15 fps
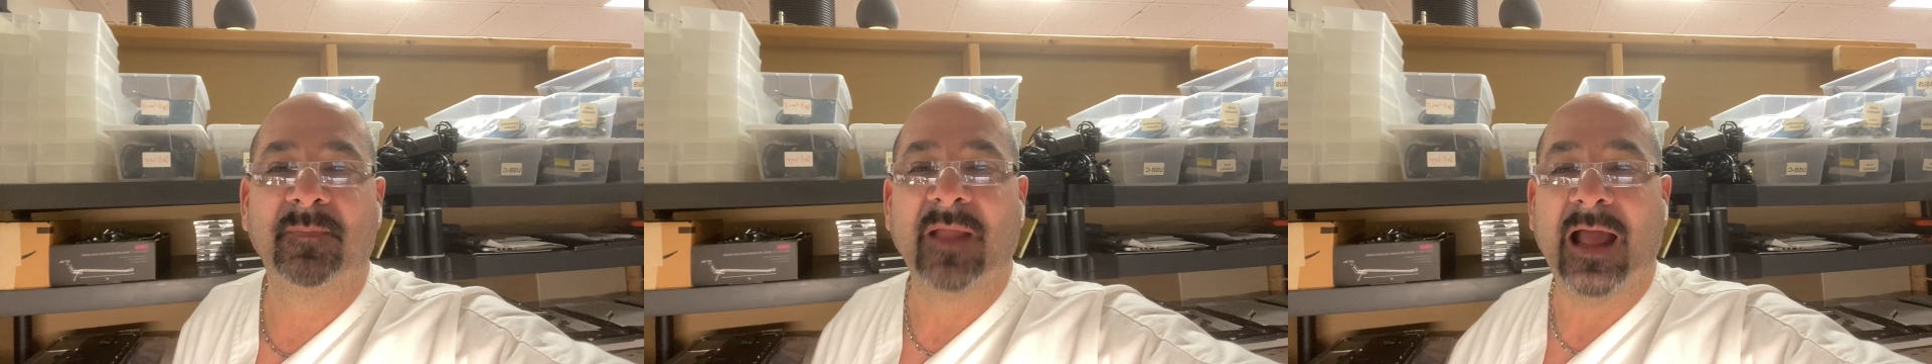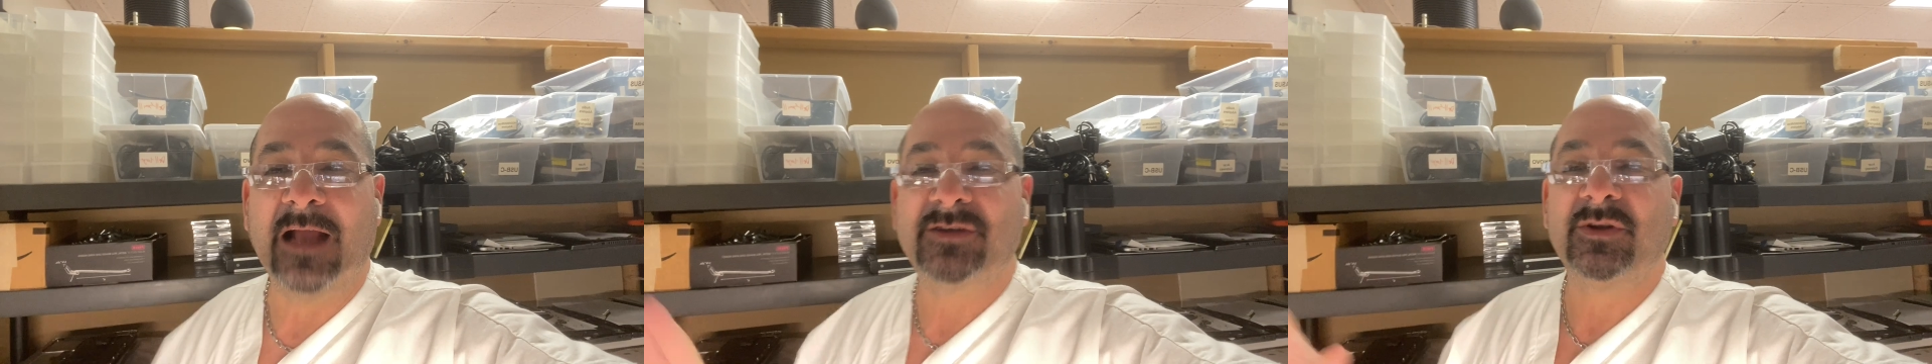
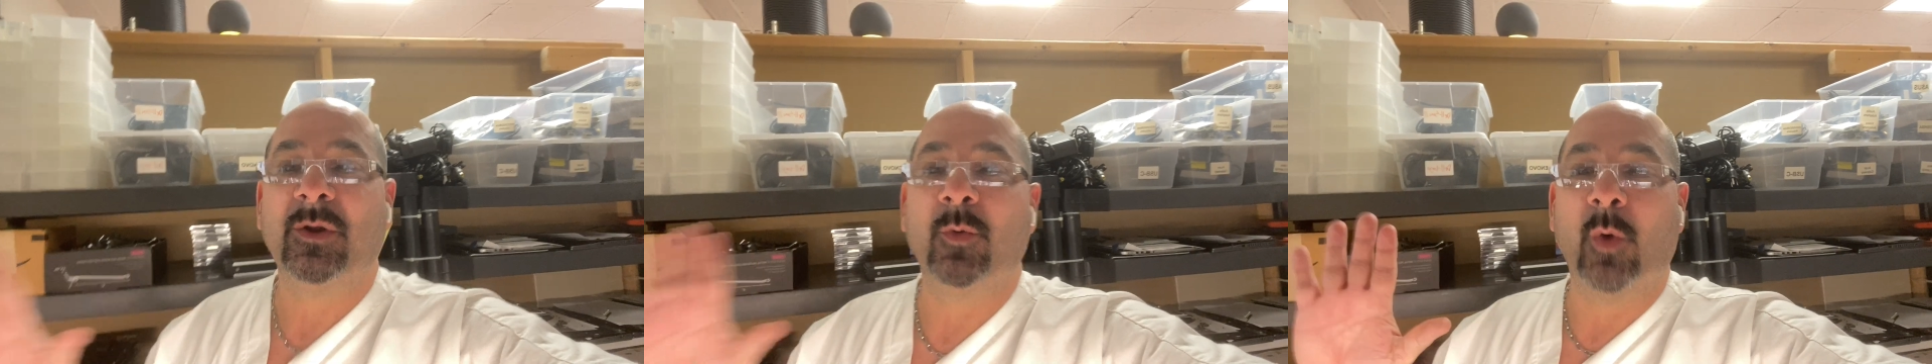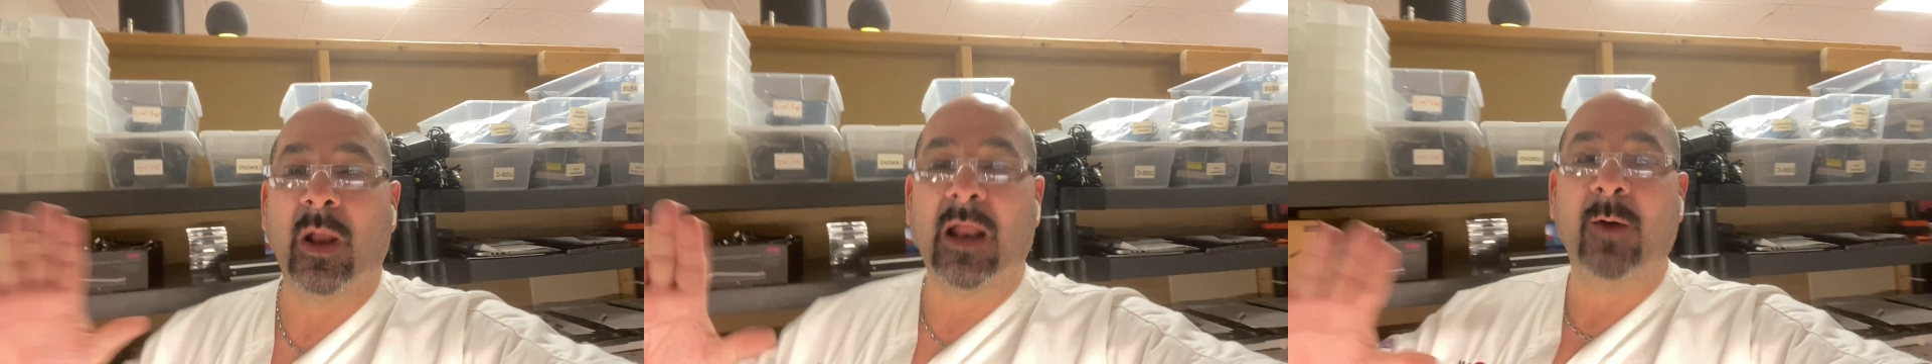Actually,
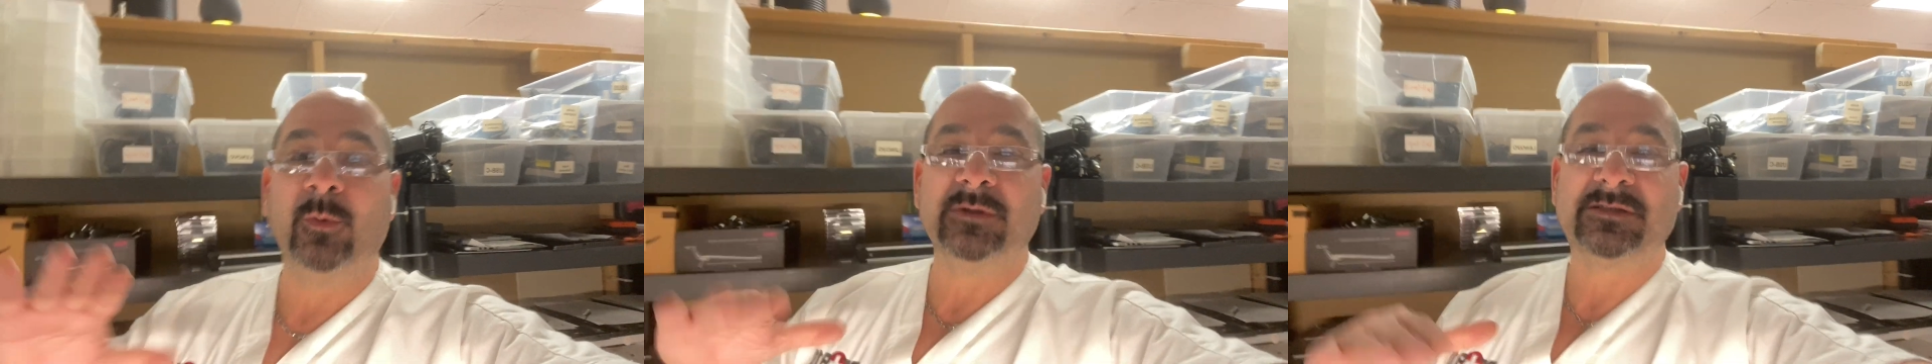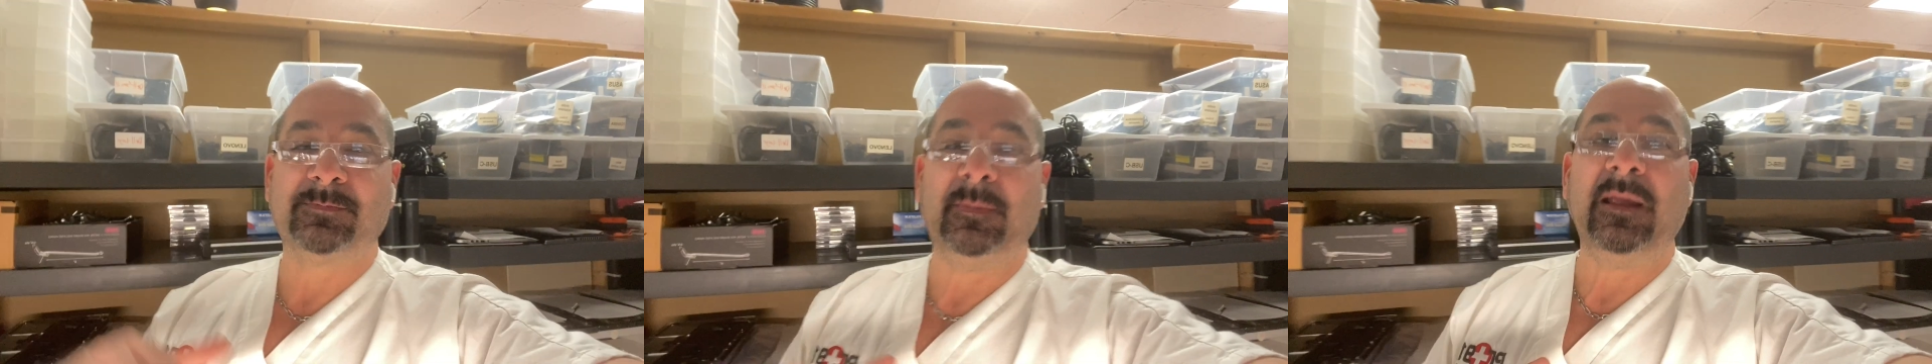while I
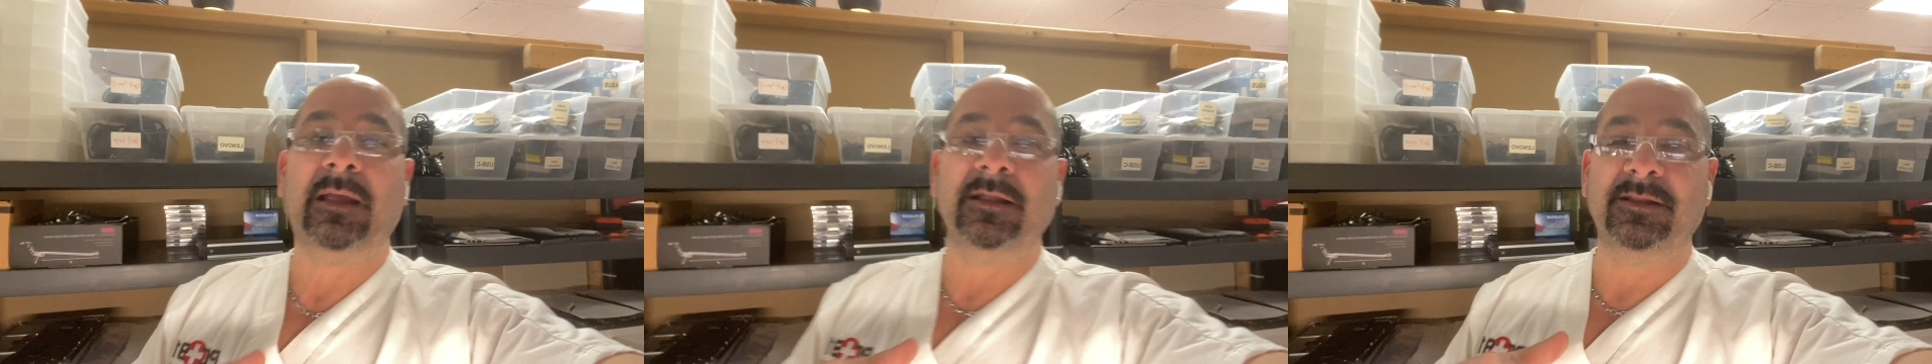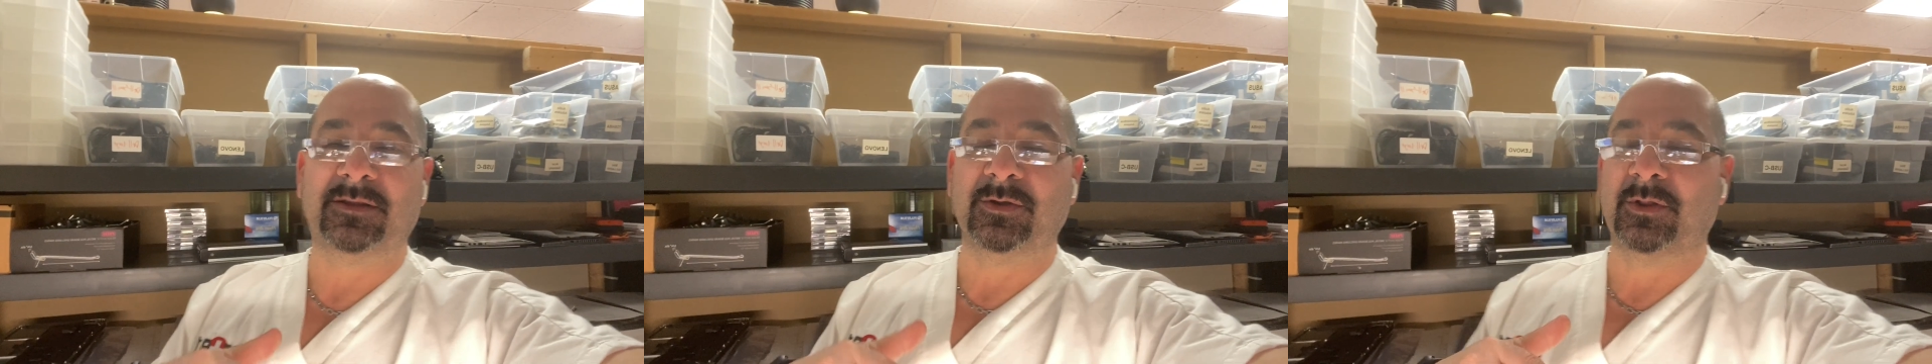was
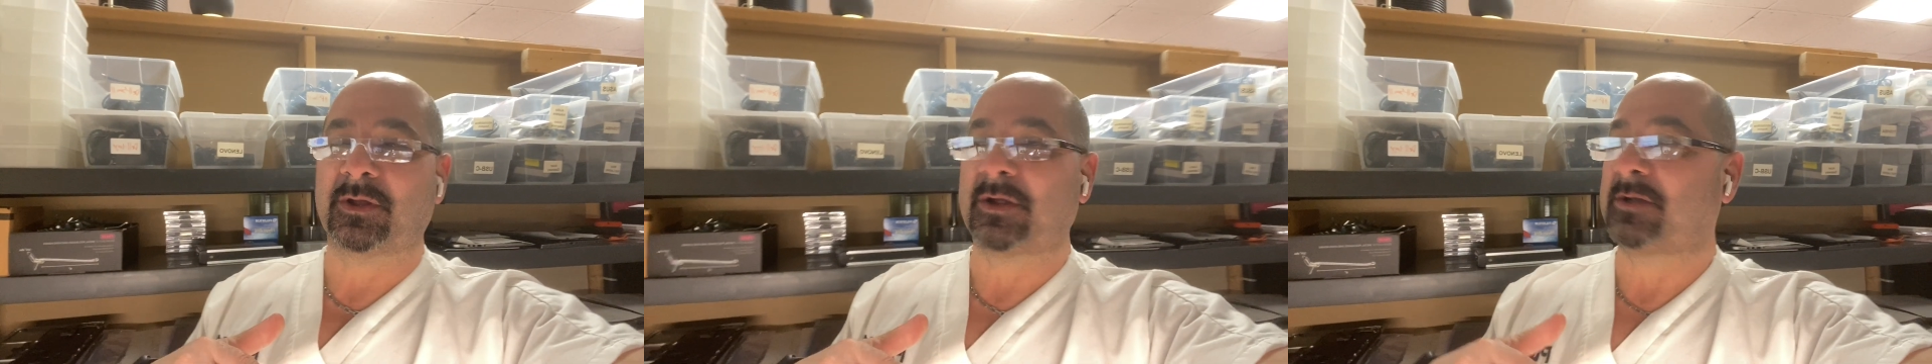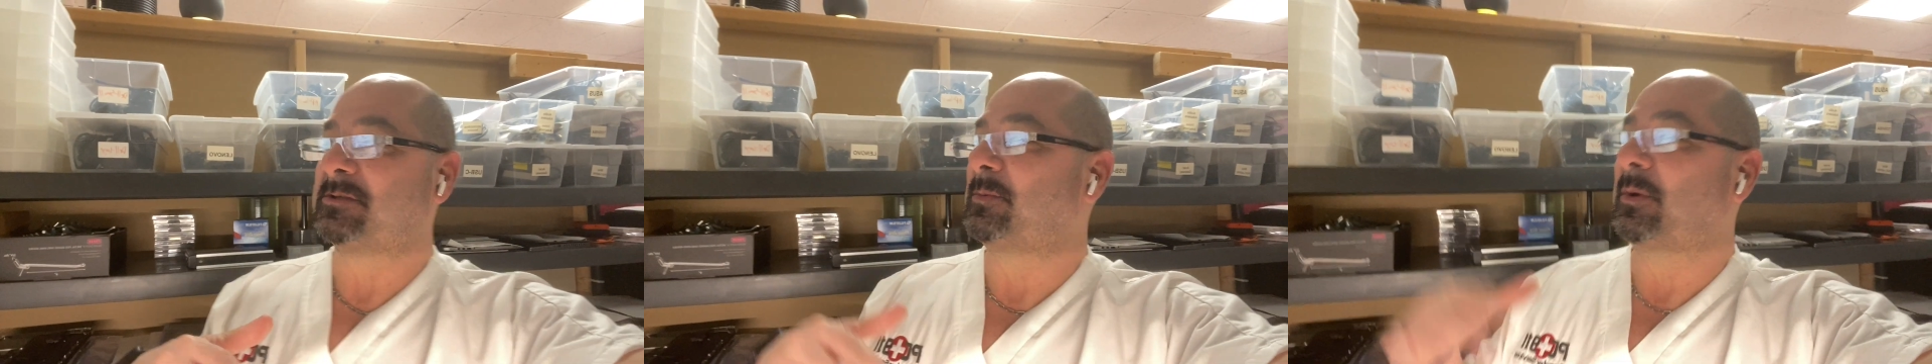speaking to the
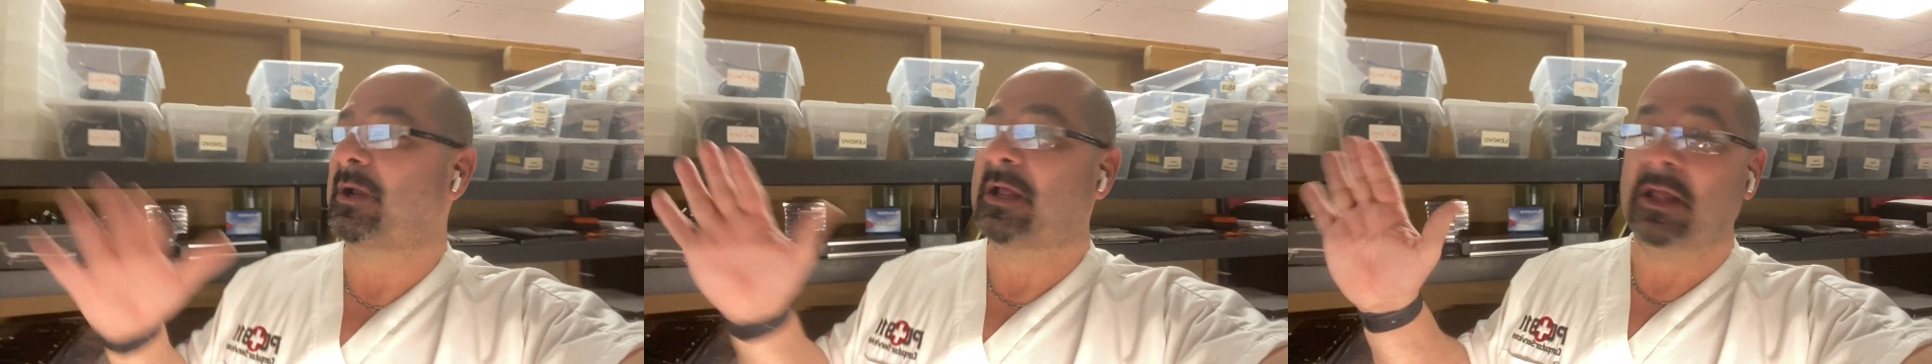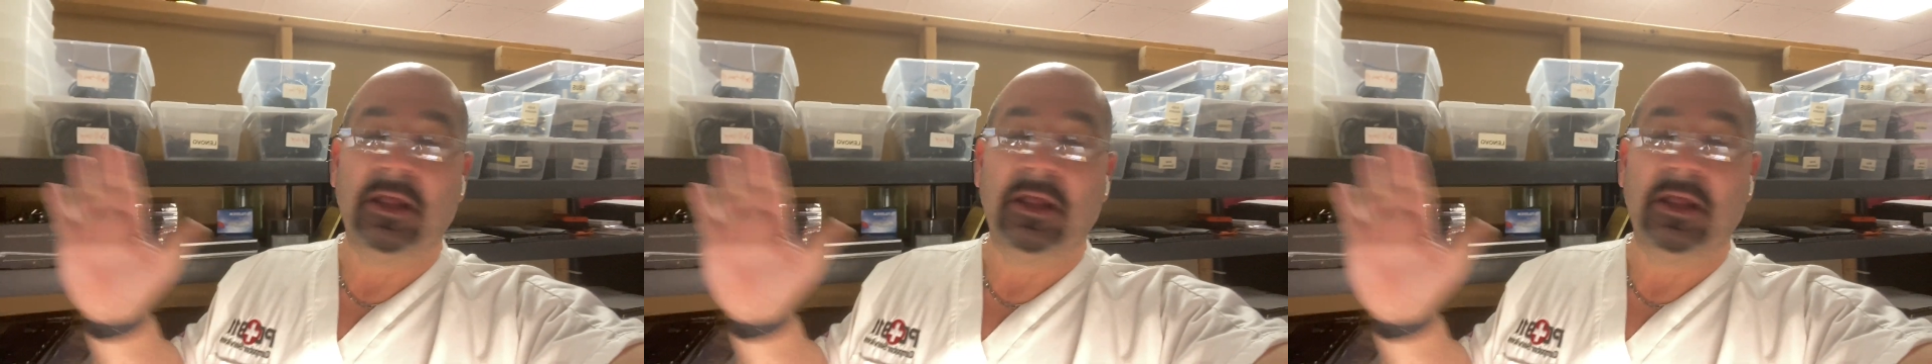customer,